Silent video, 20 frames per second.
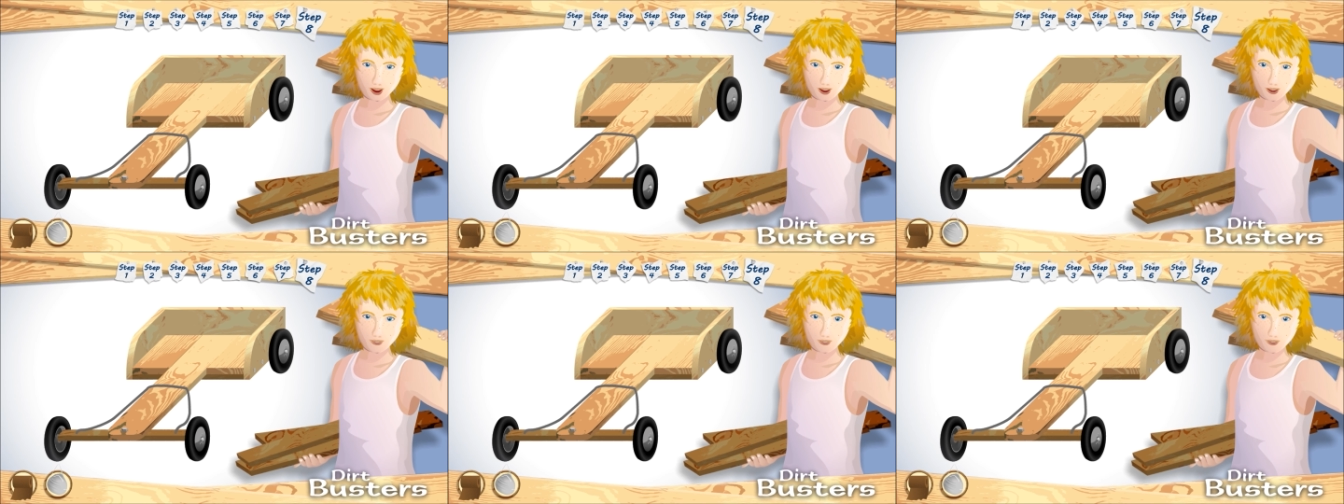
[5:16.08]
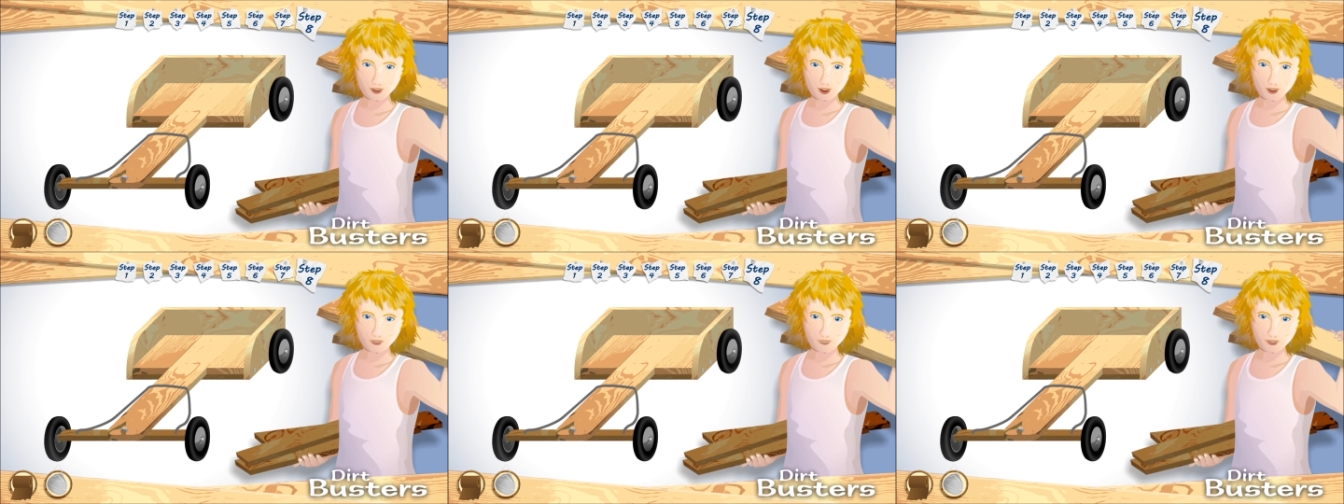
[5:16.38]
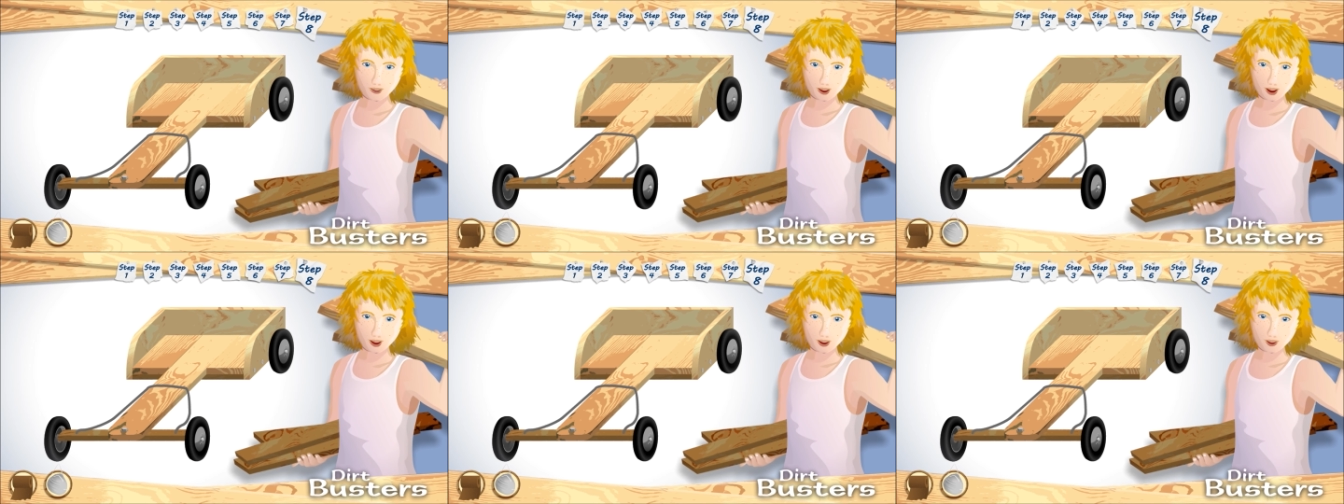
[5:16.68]
Step
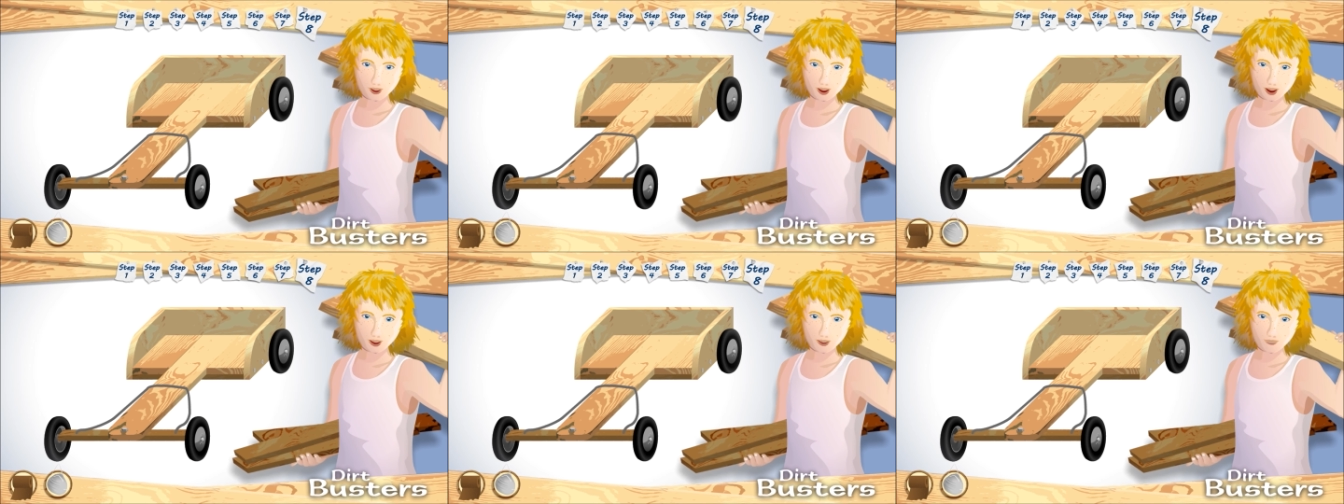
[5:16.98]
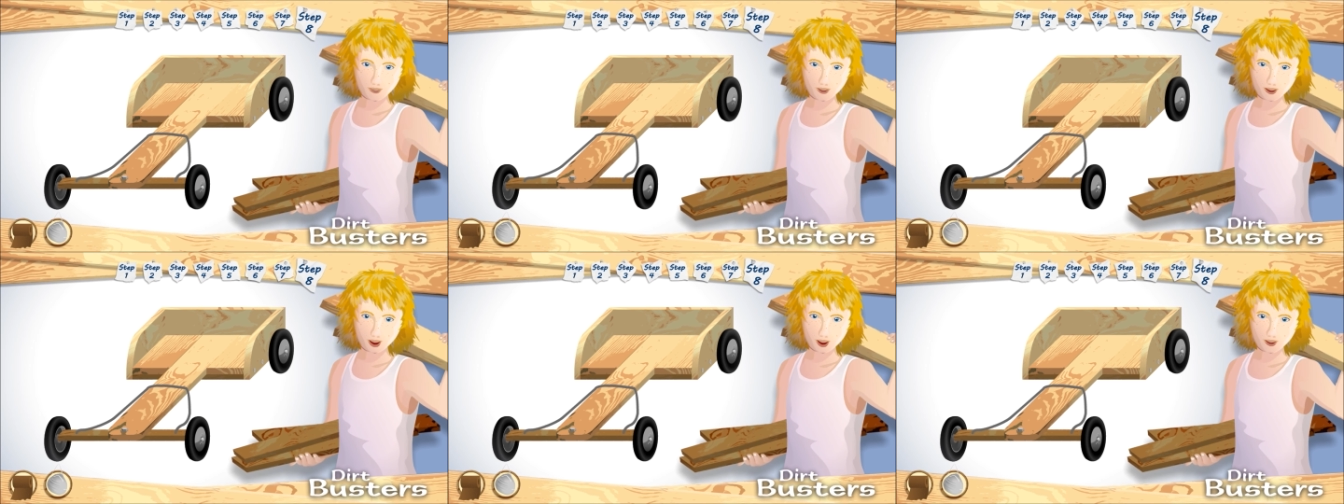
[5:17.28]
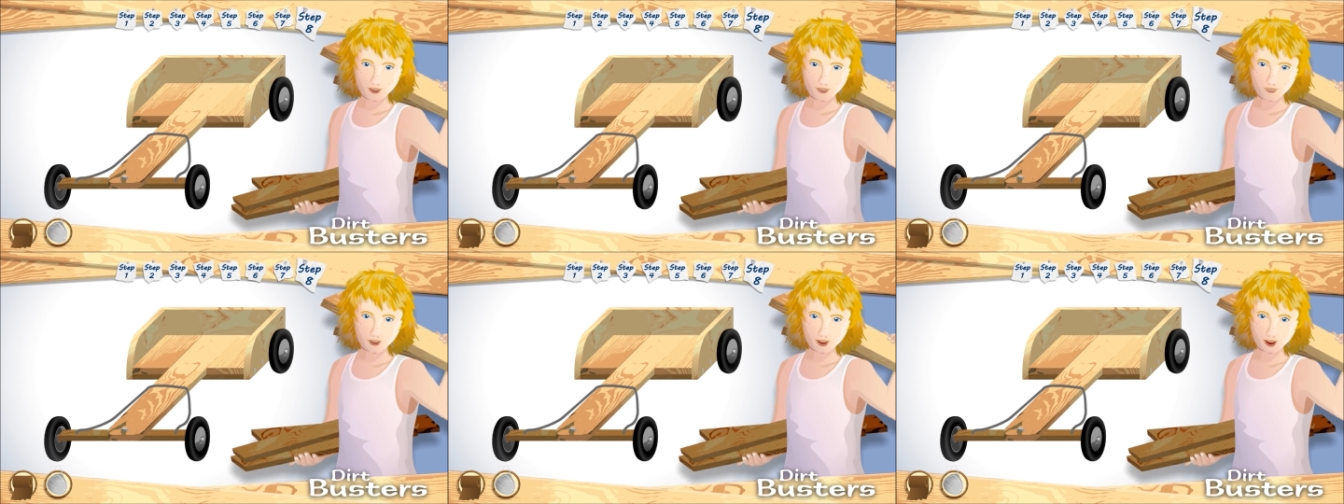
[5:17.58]
8.
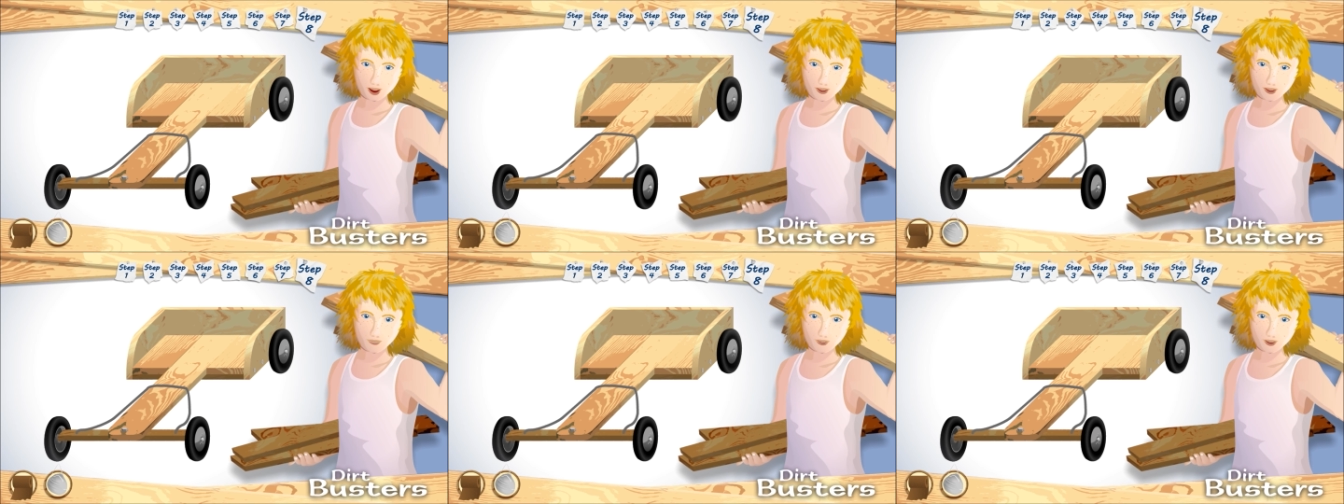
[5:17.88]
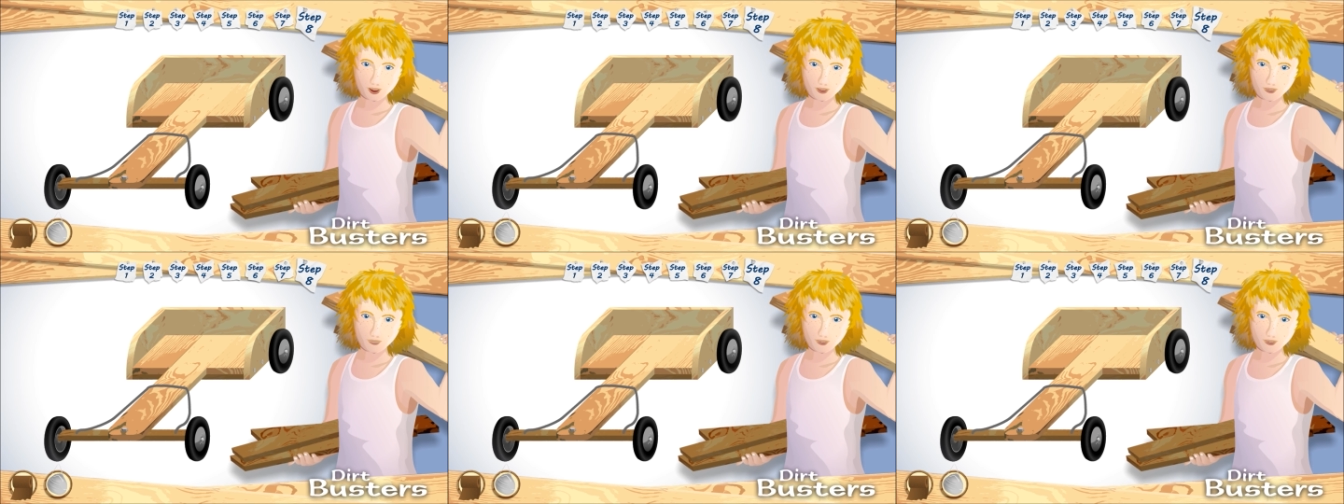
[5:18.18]
Final touches.